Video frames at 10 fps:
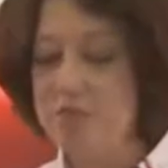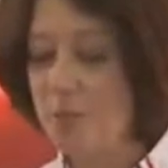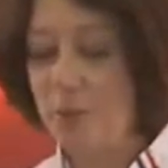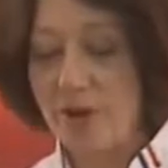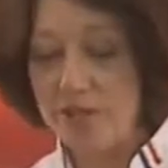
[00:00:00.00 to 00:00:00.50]

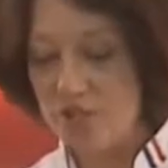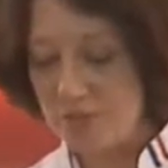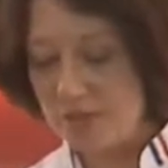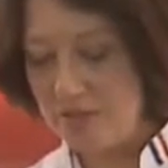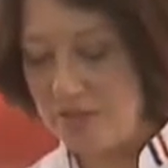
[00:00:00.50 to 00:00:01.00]
surprised she
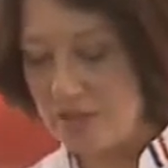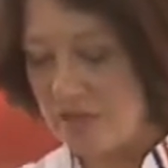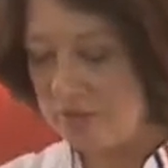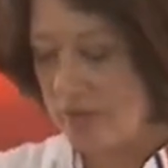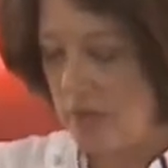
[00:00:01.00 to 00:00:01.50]
made this out
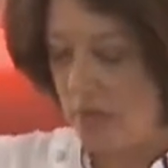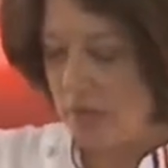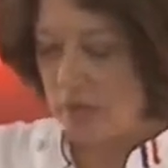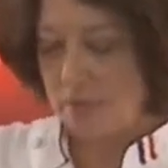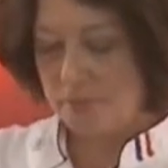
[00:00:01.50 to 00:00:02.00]
of
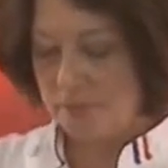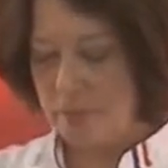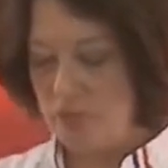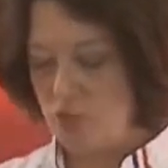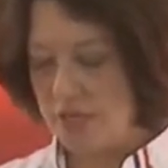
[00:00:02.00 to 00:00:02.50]

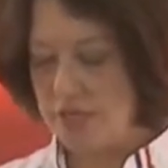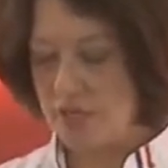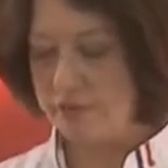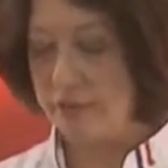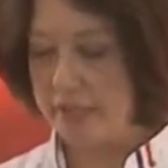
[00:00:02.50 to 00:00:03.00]
meat dress
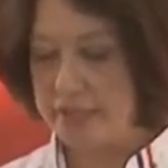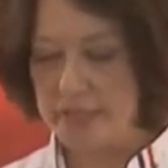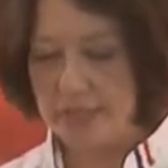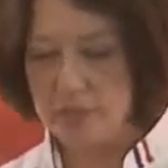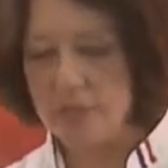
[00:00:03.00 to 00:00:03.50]
out of flank
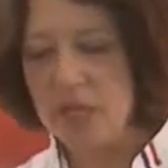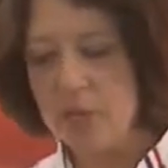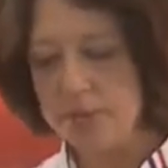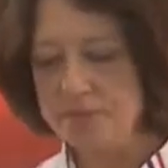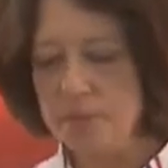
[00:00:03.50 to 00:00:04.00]
steak.
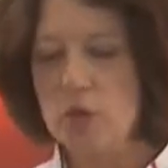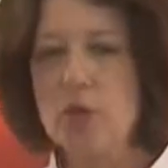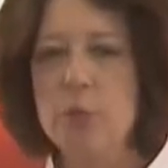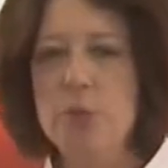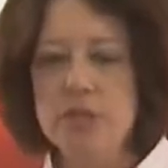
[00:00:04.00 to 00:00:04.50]
Anyway, you're
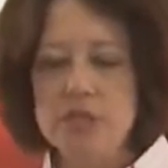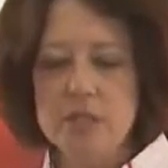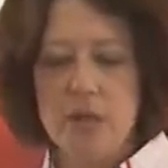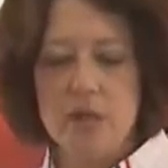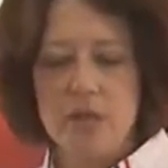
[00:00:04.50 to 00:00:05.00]
going to put this
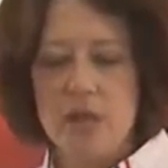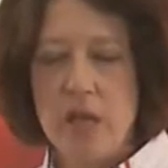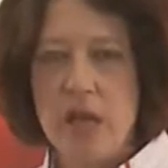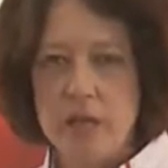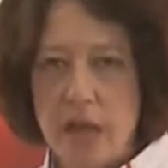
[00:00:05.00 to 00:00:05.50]
on
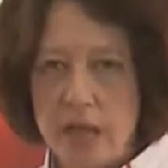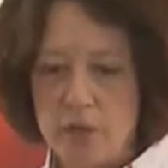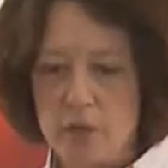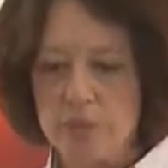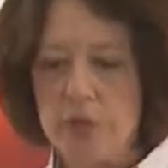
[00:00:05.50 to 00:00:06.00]
at an
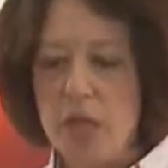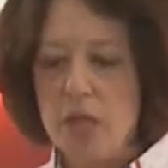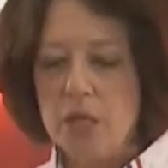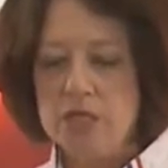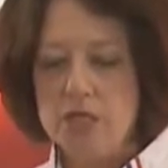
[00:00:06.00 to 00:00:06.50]
angle.
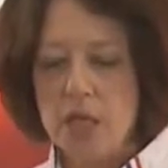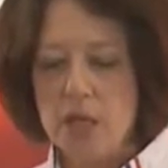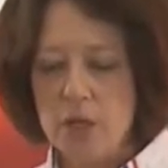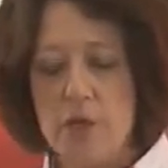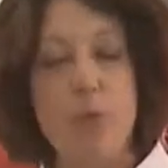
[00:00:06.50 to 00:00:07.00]
Let's
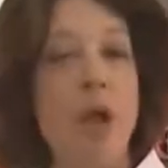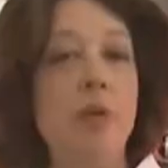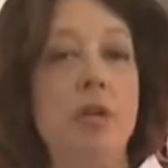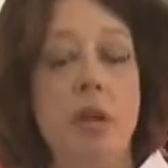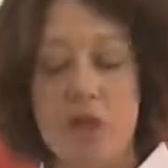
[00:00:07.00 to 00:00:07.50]
say
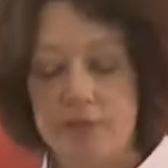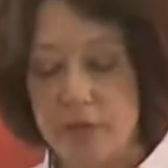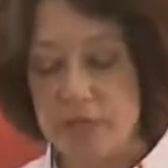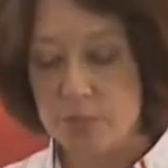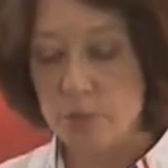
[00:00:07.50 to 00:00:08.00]
around clock
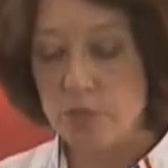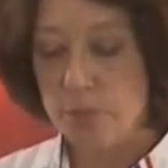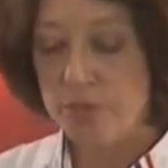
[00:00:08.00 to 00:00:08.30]
face. We're going to